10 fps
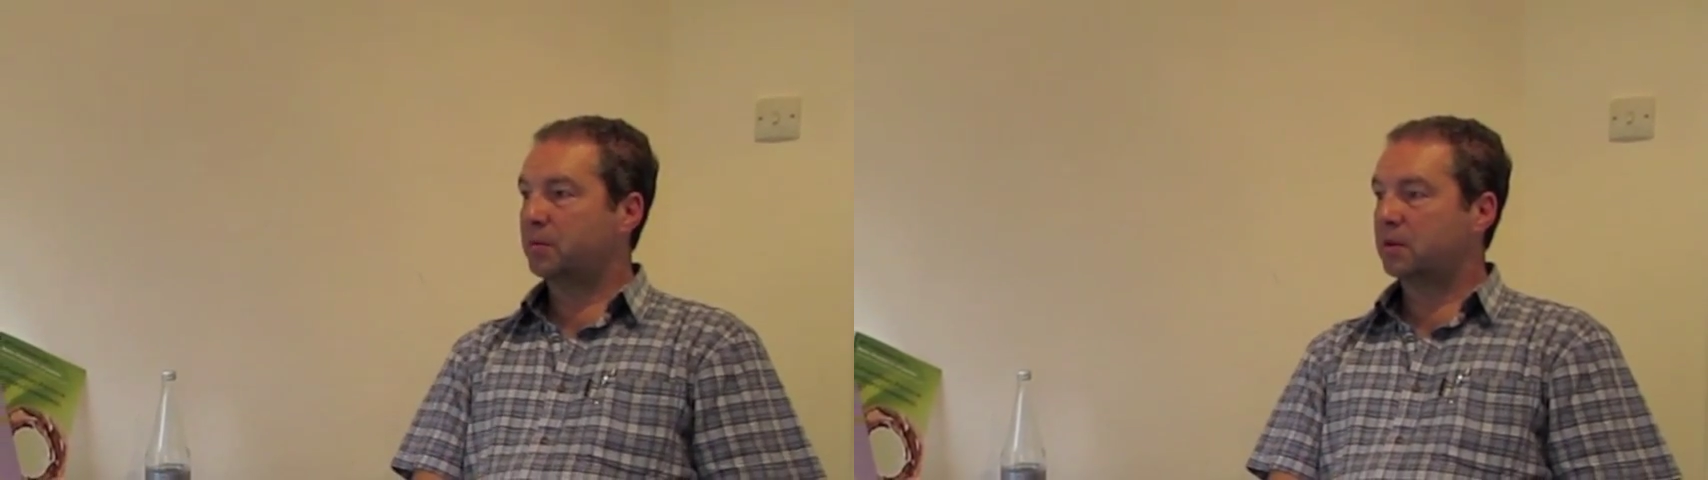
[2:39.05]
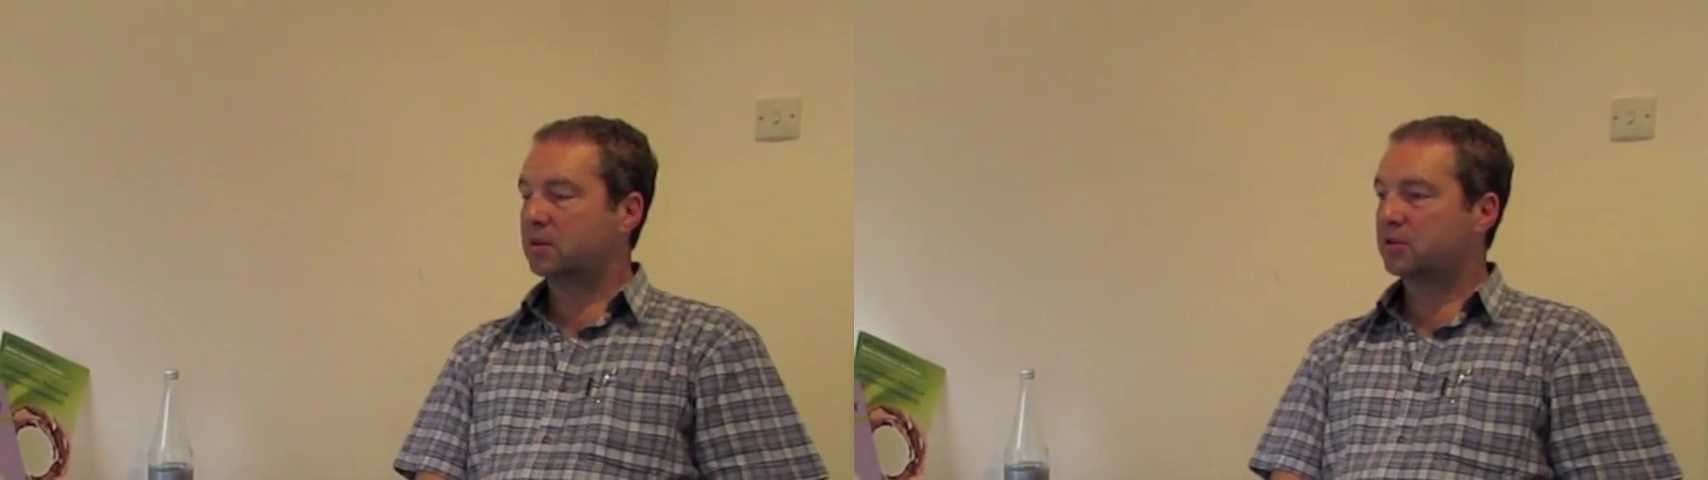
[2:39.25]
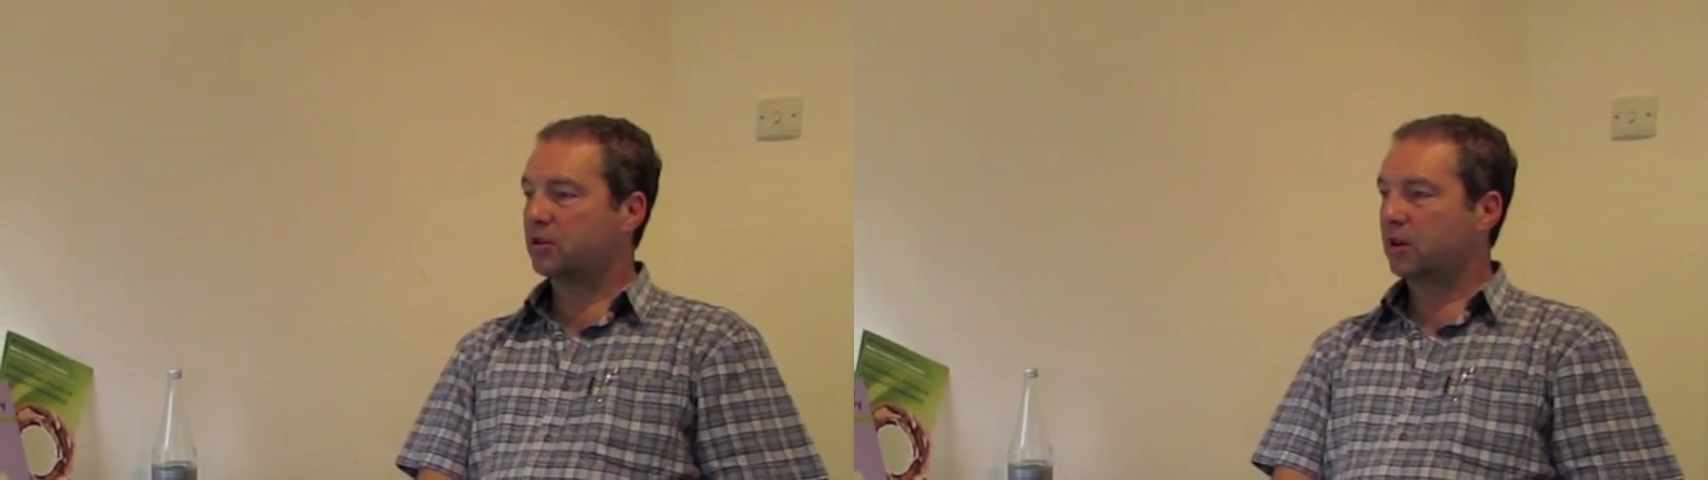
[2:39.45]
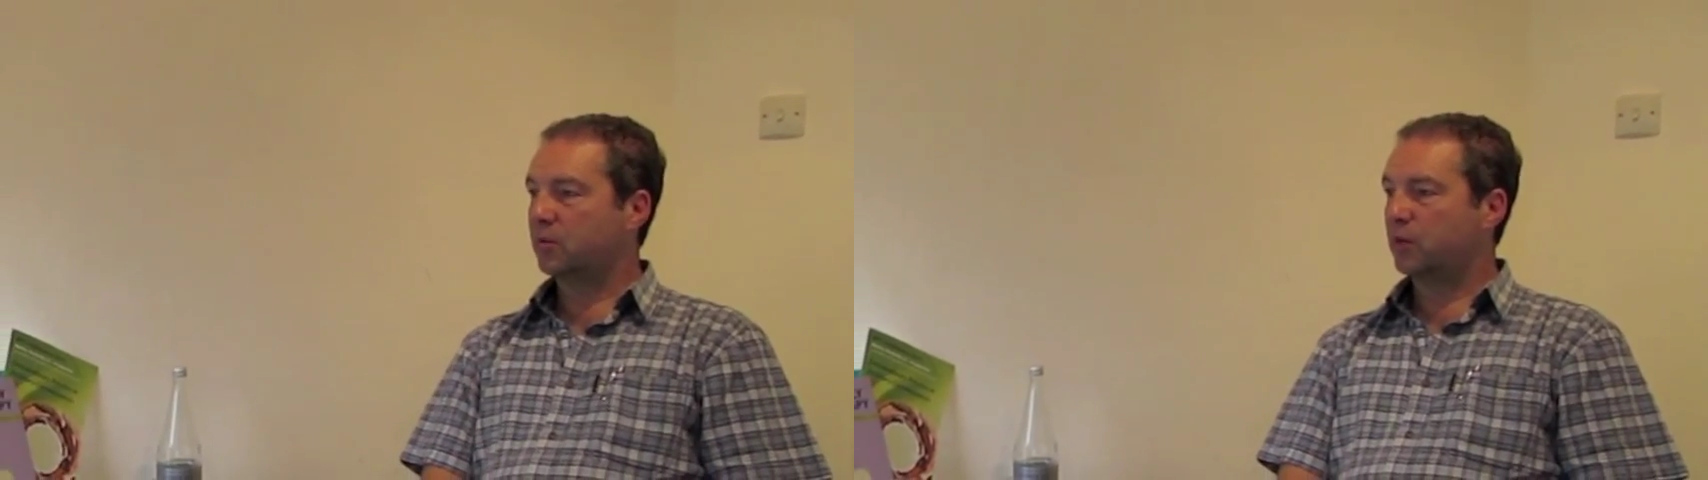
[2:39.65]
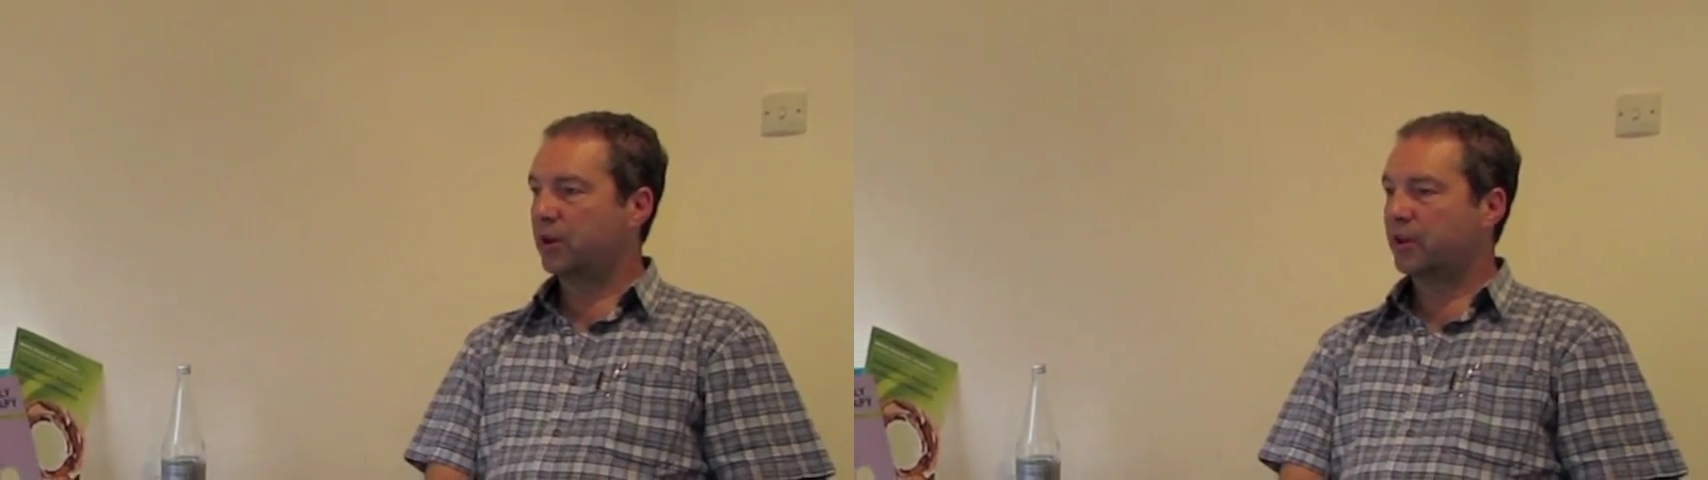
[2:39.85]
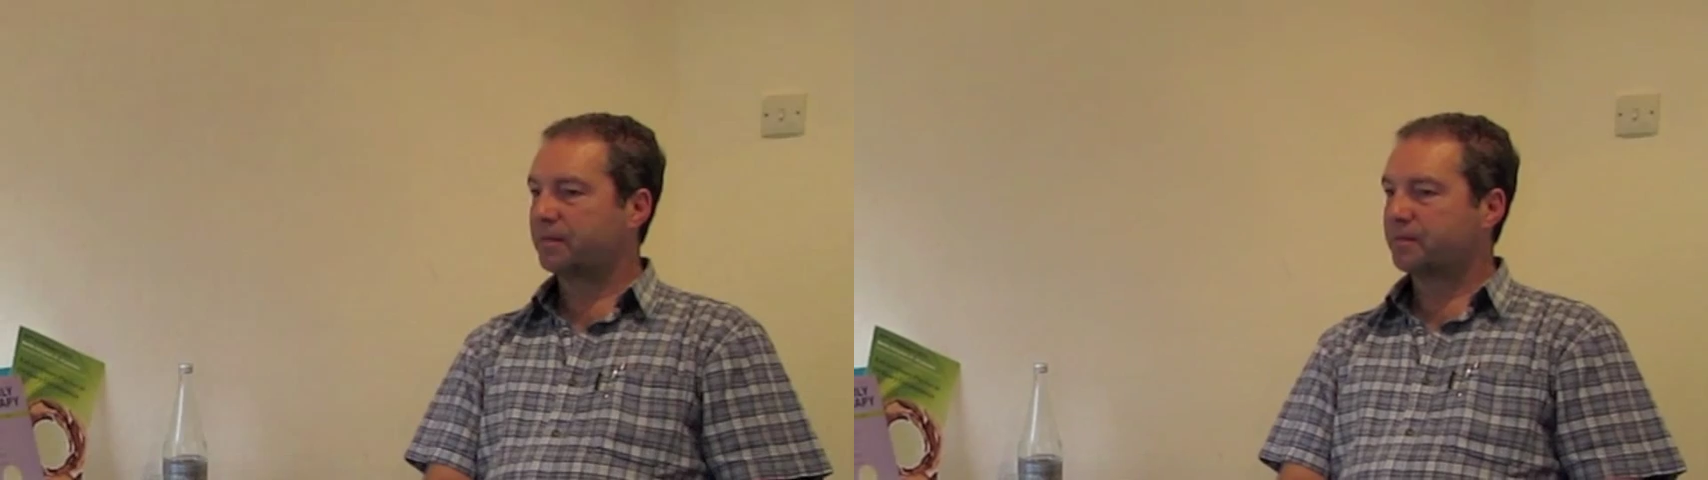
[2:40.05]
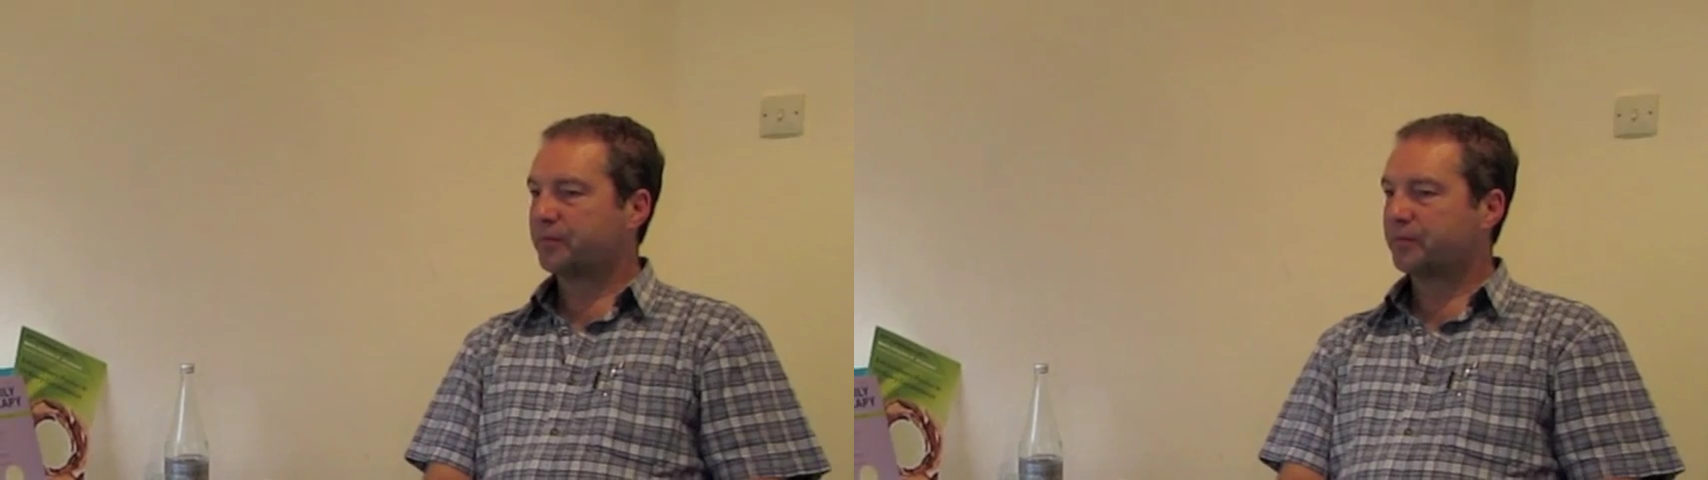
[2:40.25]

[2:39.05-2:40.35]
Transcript: people are struggling with,